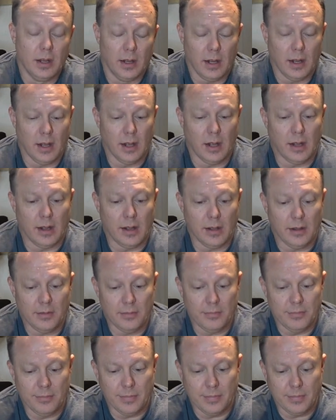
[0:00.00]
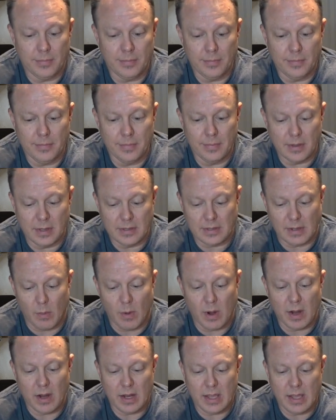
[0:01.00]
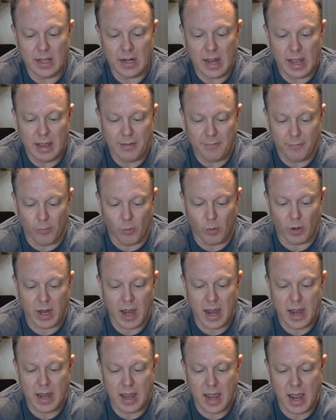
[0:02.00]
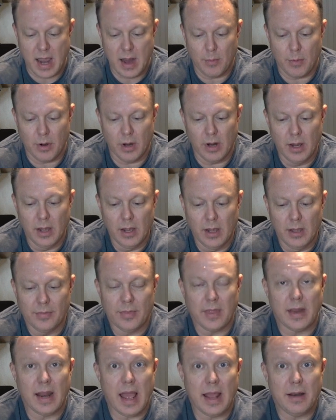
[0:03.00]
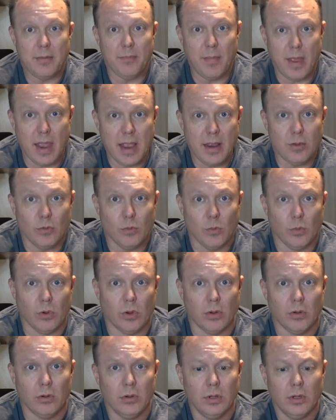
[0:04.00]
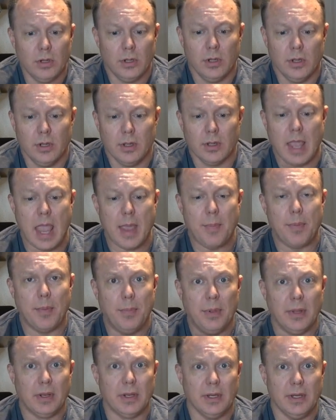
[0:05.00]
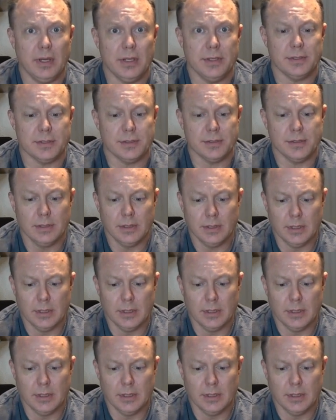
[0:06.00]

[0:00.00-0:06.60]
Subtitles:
because I wanted to get a 4K camera that had manual capabilities.